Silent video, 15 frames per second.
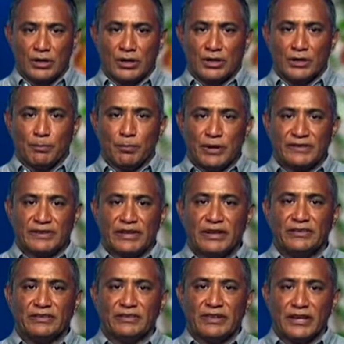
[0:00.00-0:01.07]
The President's
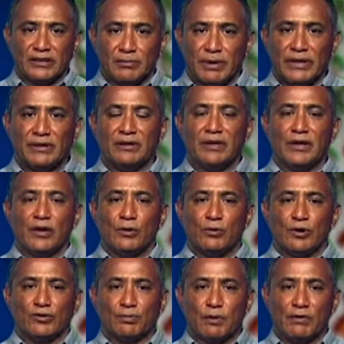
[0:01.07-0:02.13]
statement
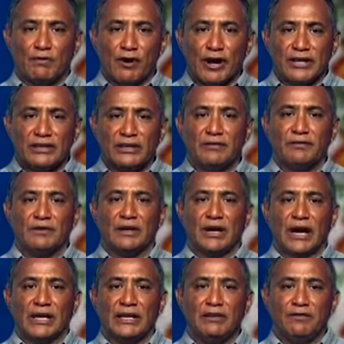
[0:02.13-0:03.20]
was provocative
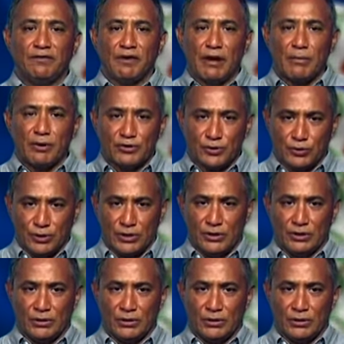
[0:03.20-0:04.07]
and inflammatory.